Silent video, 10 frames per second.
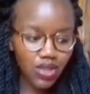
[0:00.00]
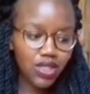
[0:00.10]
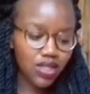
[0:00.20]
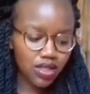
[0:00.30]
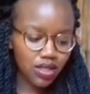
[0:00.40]

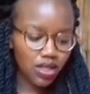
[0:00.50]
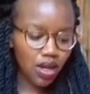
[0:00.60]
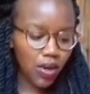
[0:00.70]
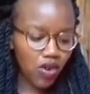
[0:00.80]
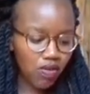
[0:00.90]
what
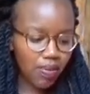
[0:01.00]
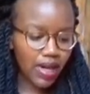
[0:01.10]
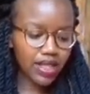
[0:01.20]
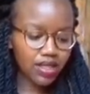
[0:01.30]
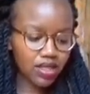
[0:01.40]
number
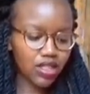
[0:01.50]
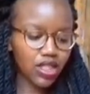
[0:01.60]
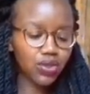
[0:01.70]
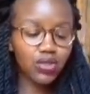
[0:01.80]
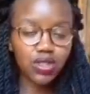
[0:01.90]
of packets
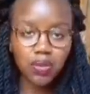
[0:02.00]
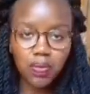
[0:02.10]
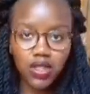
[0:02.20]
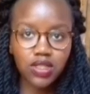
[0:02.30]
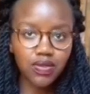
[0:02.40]
that I
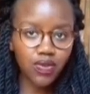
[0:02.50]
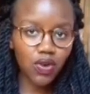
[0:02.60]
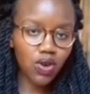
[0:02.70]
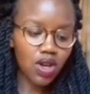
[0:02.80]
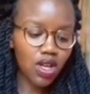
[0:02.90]
used,
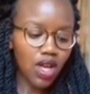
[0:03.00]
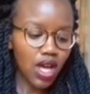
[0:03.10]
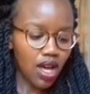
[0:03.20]
but for